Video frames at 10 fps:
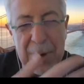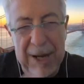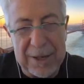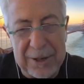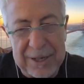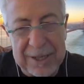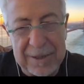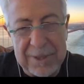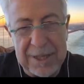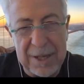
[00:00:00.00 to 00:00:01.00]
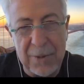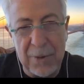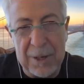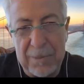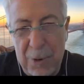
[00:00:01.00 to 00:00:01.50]
new algorithms
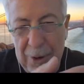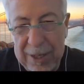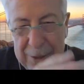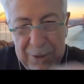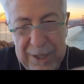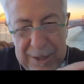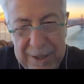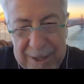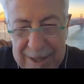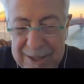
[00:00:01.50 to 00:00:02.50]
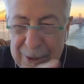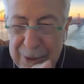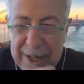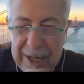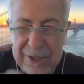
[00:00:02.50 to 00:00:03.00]
will point to the new
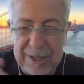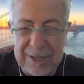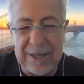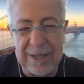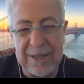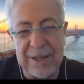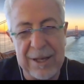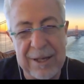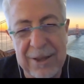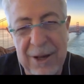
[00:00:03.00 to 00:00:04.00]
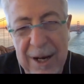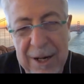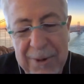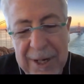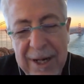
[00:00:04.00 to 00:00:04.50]
directions in the
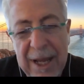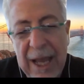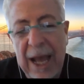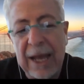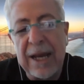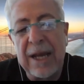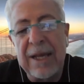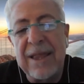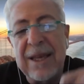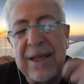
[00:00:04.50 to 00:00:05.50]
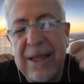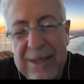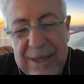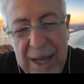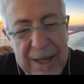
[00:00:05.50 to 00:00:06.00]
hardware. And I think
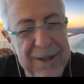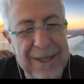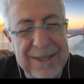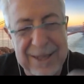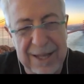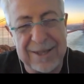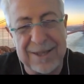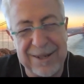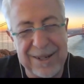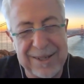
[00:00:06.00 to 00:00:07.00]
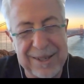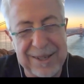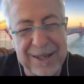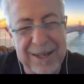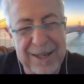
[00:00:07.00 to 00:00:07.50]
this cycle is
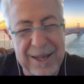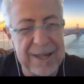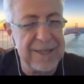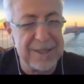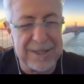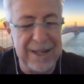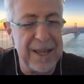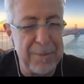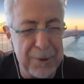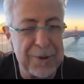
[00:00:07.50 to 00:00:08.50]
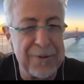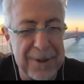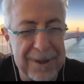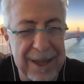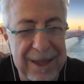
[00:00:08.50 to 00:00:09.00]
accelerating, and it's really a
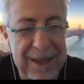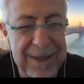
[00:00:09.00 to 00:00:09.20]
beautiful thing.